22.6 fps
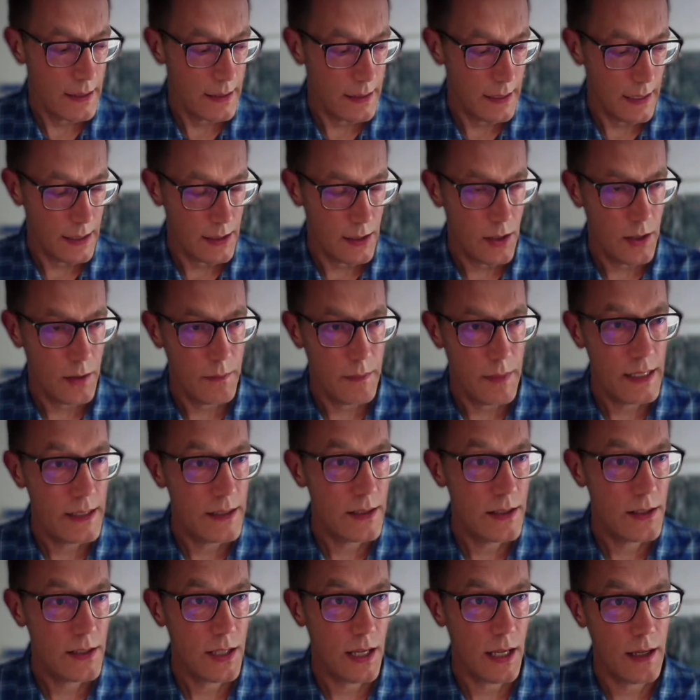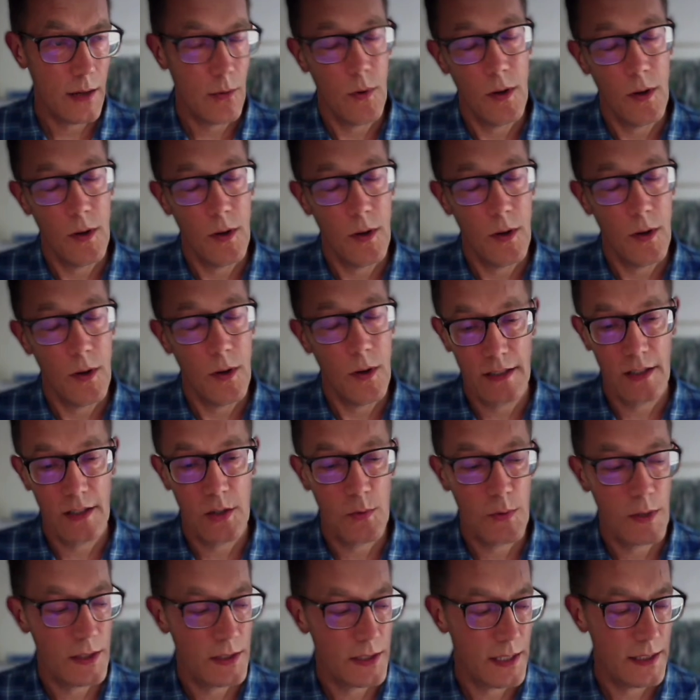One of the
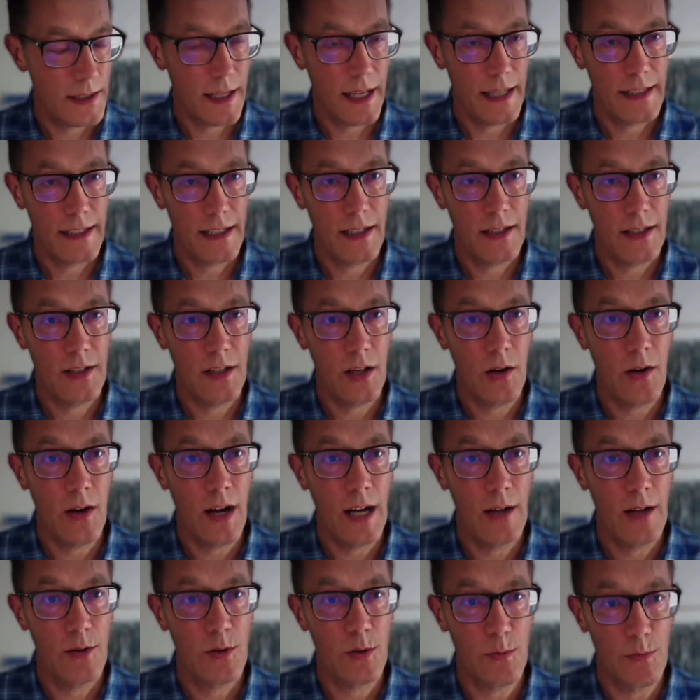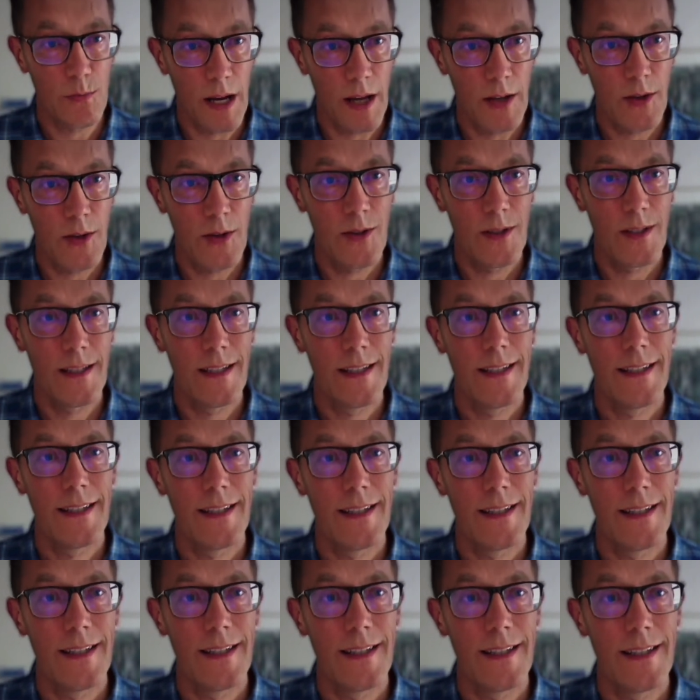challenges was that I didn't know how to model,
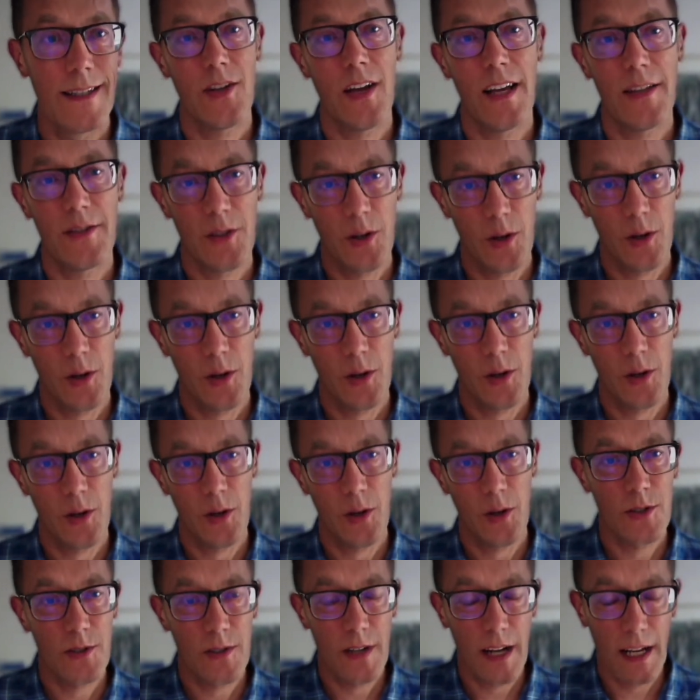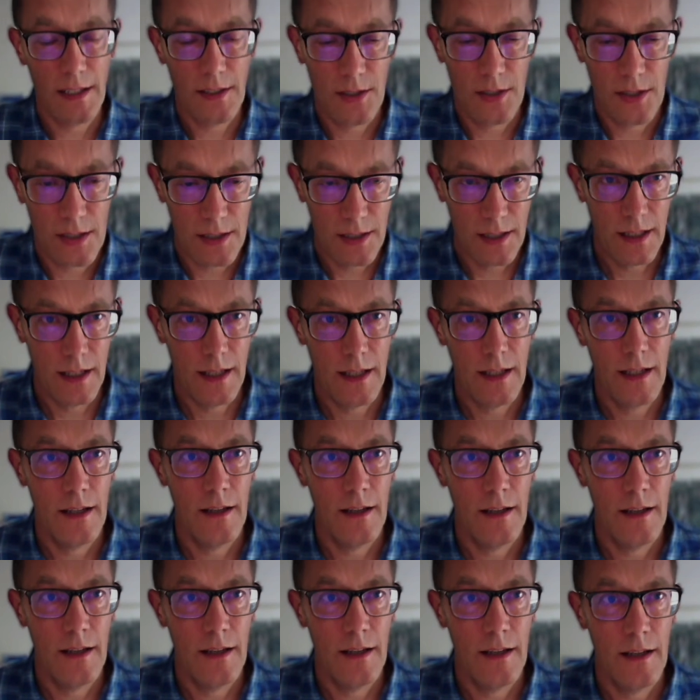so I had to learn from scratch.
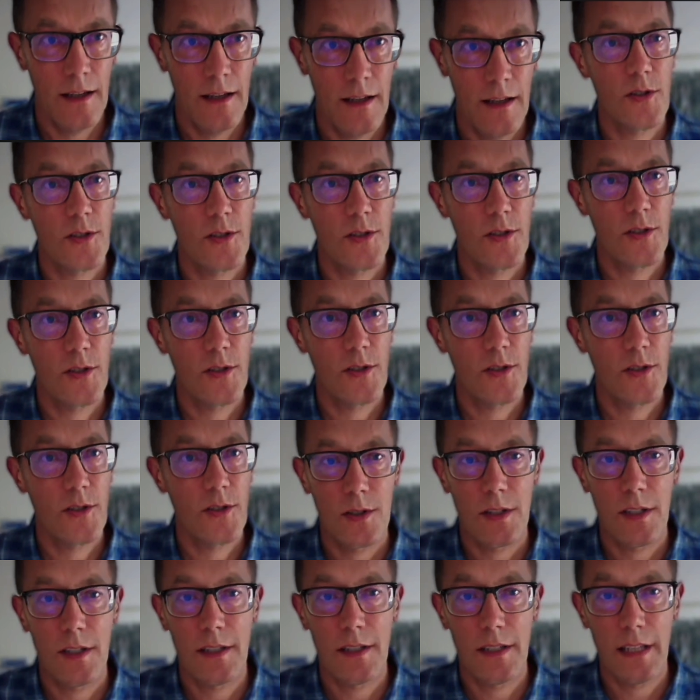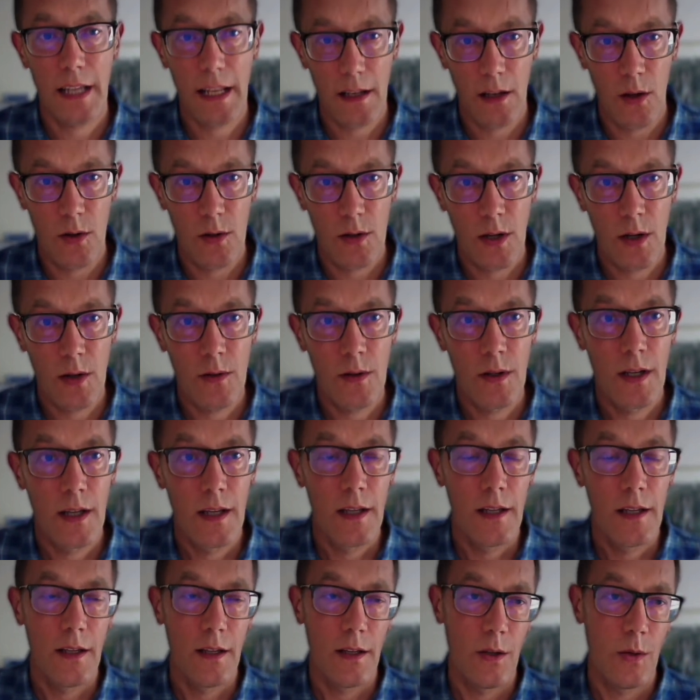Fortunately, we used NetLogo,
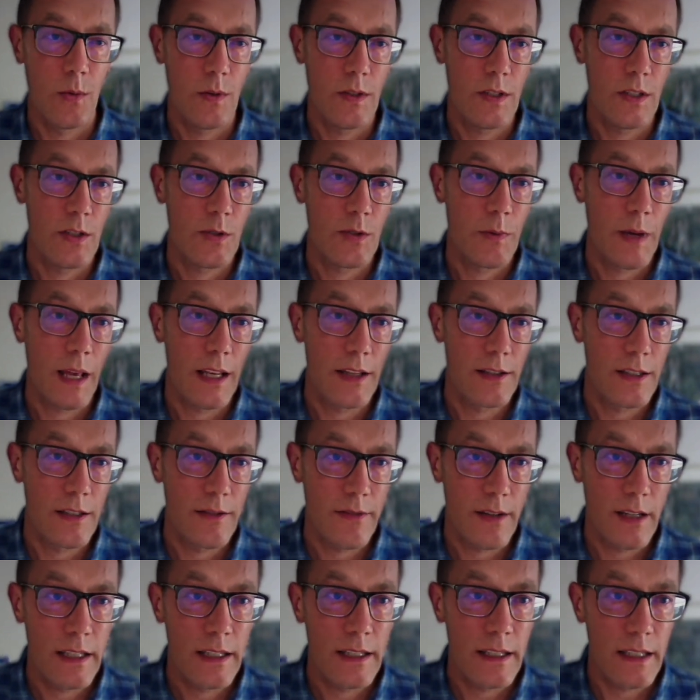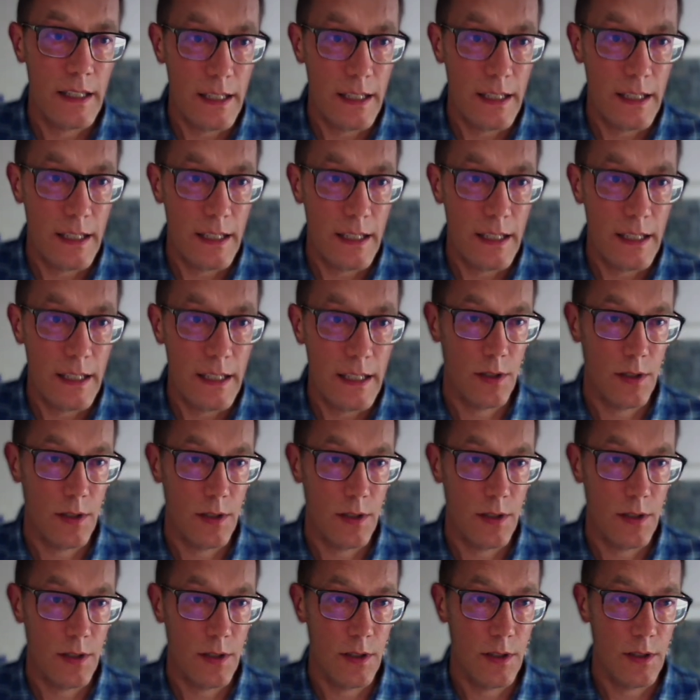which is relatively easy to
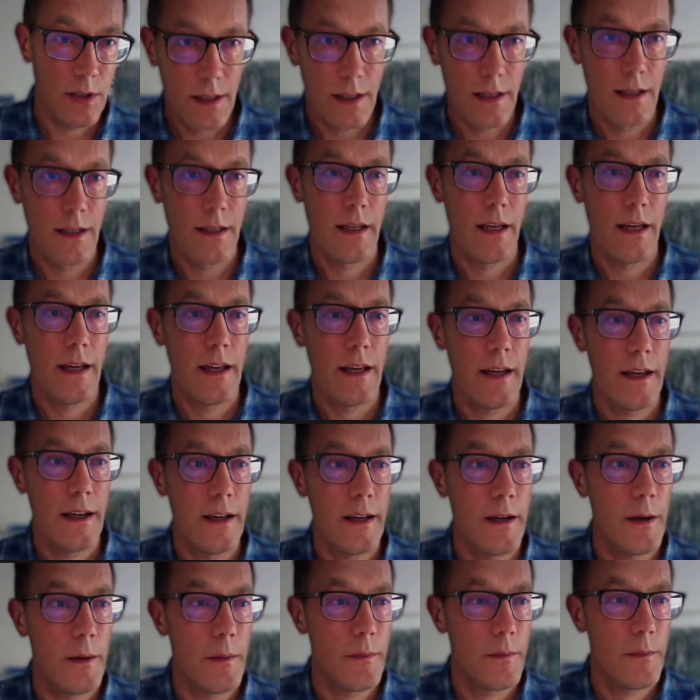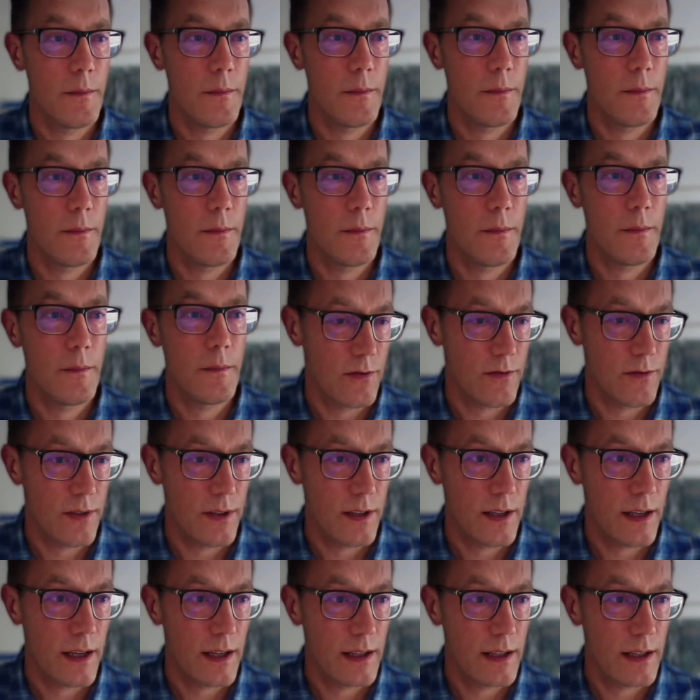learn. There's lots of
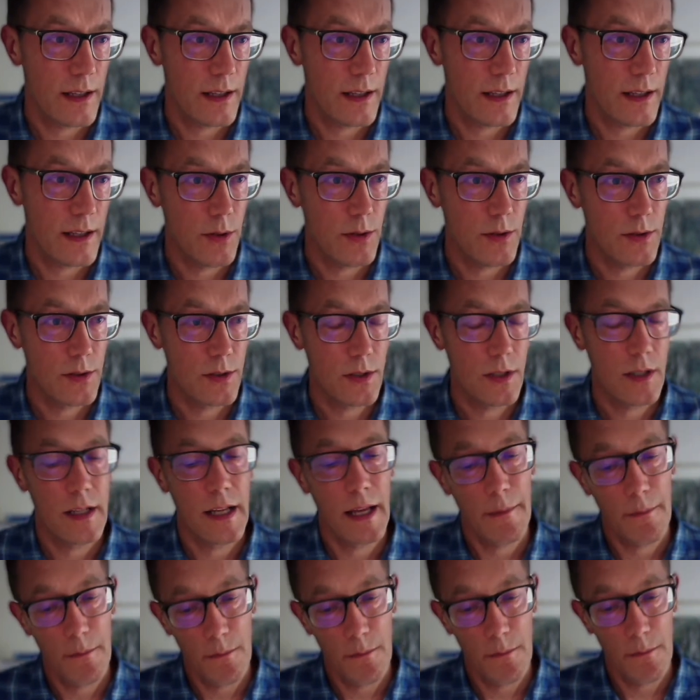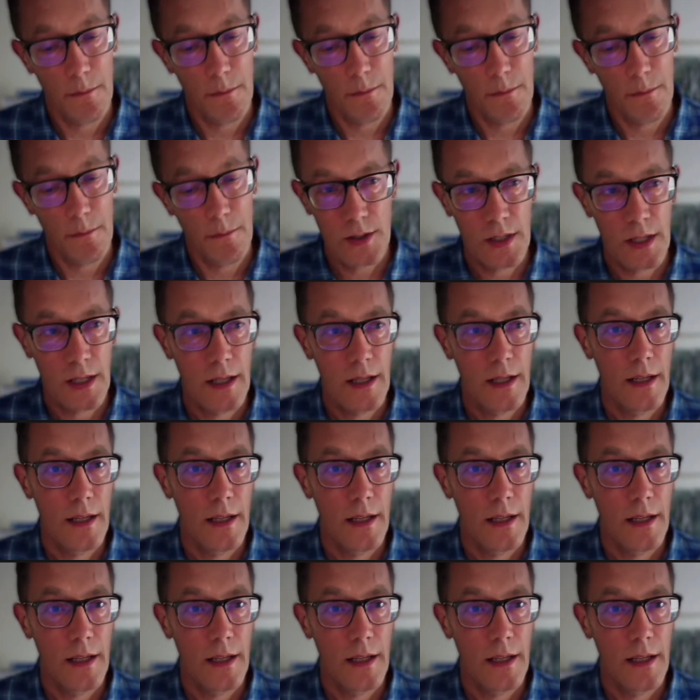examples and models